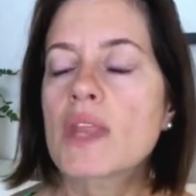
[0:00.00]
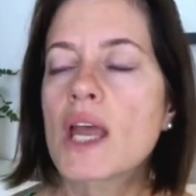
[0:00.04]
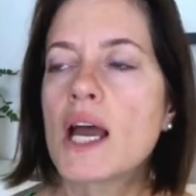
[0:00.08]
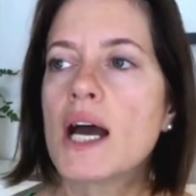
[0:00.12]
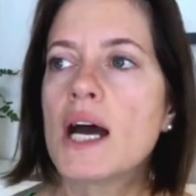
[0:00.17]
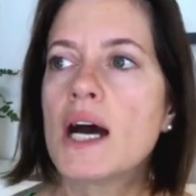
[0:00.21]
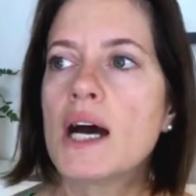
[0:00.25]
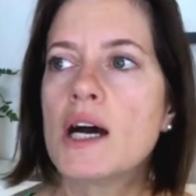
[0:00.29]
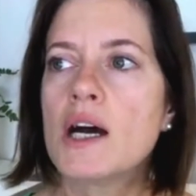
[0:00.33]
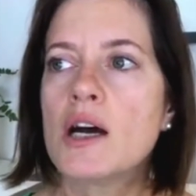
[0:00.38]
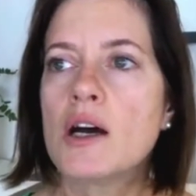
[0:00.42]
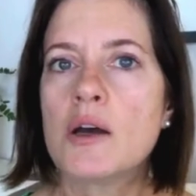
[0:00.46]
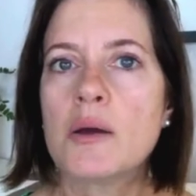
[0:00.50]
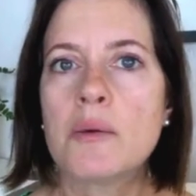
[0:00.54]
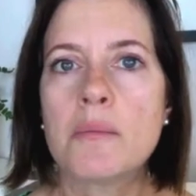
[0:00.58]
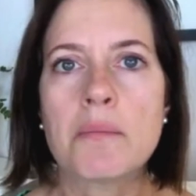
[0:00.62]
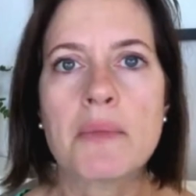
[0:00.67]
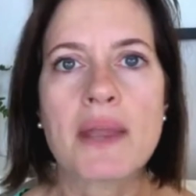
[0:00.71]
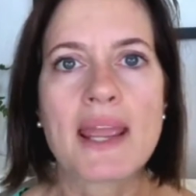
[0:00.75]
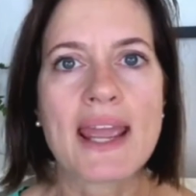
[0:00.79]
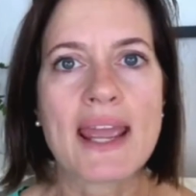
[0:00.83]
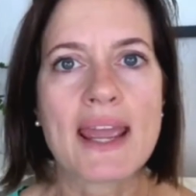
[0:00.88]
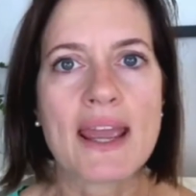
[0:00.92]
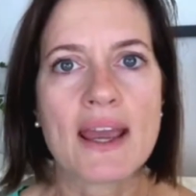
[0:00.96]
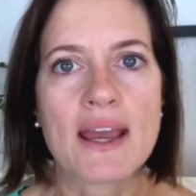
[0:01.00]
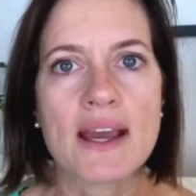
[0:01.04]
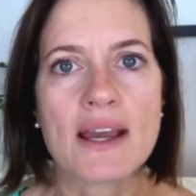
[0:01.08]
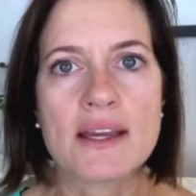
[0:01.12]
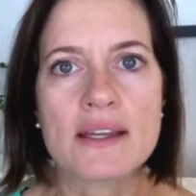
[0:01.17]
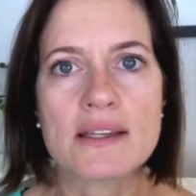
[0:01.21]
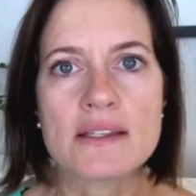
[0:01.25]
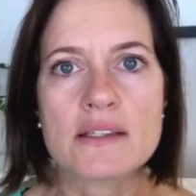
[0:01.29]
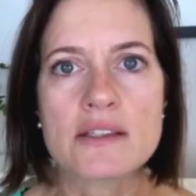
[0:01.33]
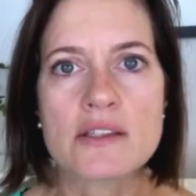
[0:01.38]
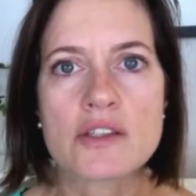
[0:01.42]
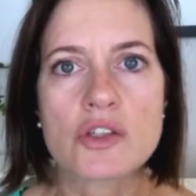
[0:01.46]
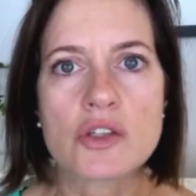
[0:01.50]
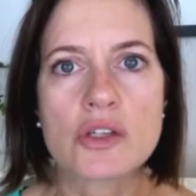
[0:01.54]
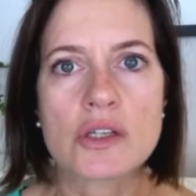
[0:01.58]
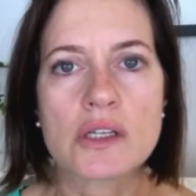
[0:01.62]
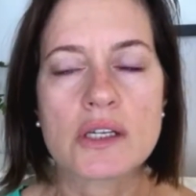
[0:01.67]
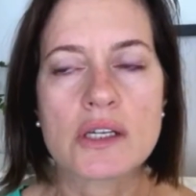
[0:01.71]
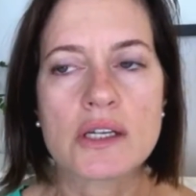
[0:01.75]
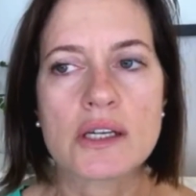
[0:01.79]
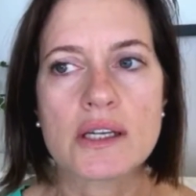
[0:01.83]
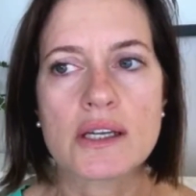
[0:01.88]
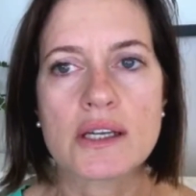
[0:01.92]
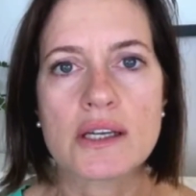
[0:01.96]
And
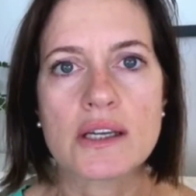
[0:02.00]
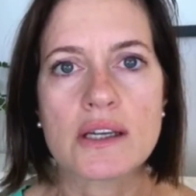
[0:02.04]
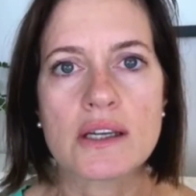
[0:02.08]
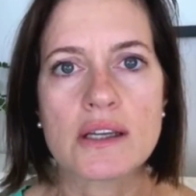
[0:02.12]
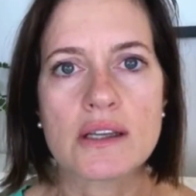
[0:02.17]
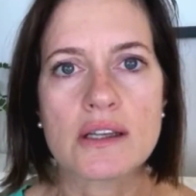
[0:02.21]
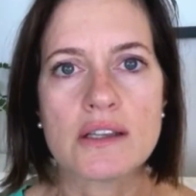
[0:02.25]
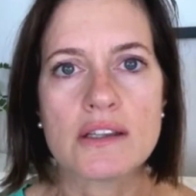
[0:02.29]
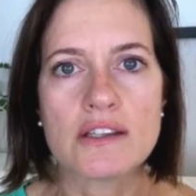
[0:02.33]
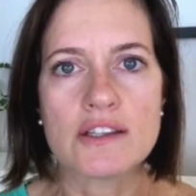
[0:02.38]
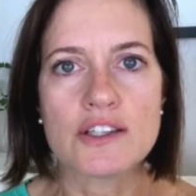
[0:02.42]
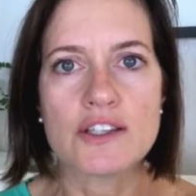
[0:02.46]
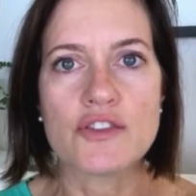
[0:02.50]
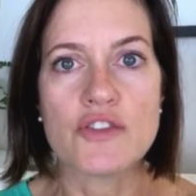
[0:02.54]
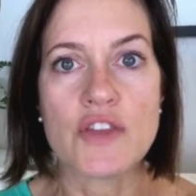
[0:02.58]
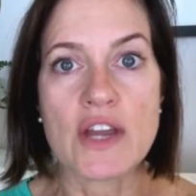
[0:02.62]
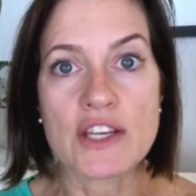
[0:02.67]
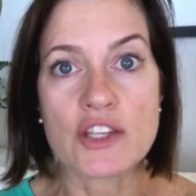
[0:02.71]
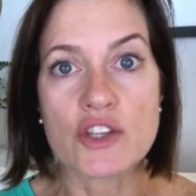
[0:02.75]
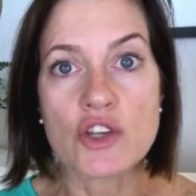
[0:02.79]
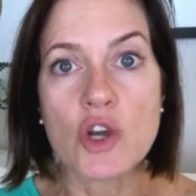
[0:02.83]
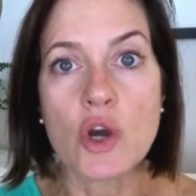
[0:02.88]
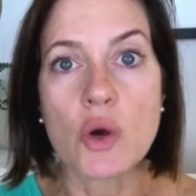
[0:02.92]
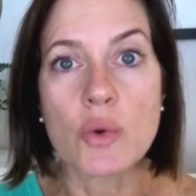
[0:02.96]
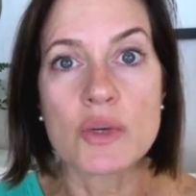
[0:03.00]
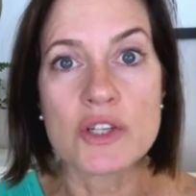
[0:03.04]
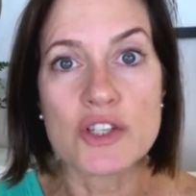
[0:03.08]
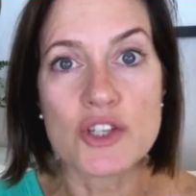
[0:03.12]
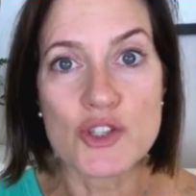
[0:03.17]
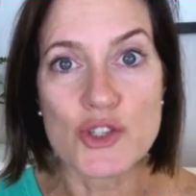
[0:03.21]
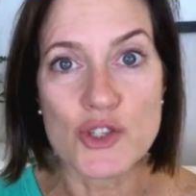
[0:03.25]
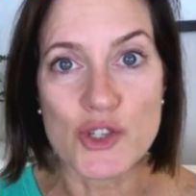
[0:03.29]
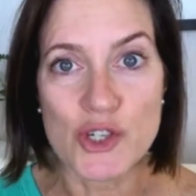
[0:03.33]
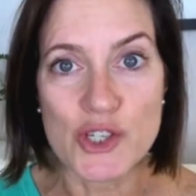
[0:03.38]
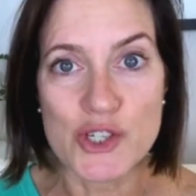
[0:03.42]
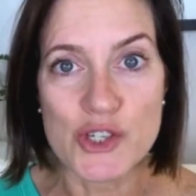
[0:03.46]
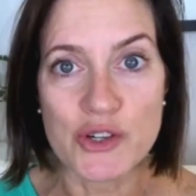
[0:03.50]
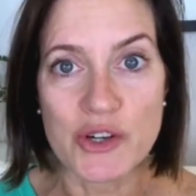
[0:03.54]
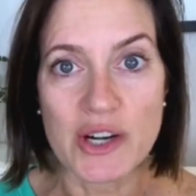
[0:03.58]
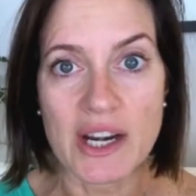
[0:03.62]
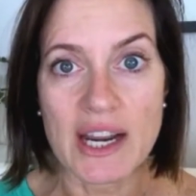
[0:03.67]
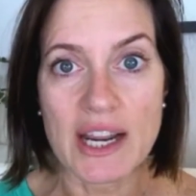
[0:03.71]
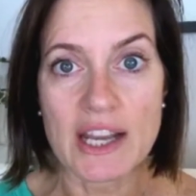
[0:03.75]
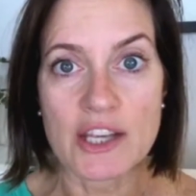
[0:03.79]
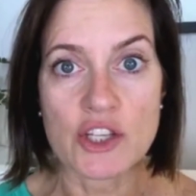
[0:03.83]
then you go into surgery,